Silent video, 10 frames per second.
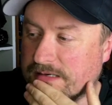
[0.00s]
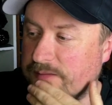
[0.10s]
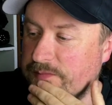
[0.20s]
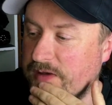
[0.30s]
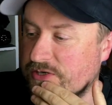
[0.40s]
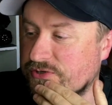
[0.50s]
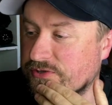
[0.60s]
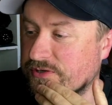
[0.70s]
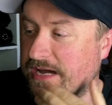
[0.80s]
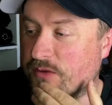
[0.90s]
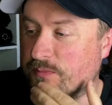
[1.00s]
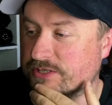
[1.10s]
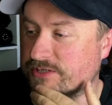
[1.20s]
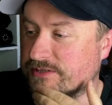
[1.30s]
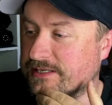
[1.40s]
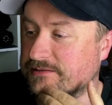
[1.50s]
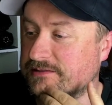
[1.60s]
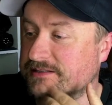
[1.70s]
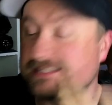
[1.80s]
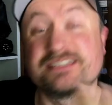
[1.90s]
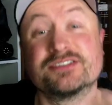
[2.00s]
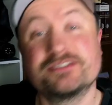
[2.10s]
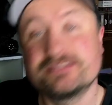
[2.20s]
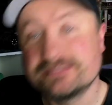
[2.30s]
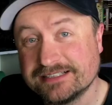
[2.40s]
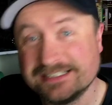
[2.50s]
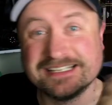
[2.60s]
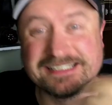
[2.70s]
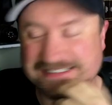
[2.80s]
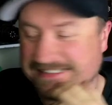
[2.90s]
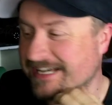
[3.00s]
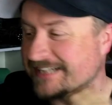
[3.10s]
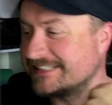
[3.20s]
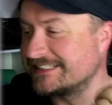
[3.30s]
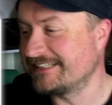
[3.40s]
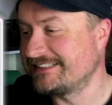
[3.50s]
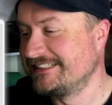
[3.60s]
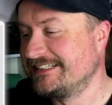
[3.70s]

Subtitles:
I'm not sure how much they considered that again,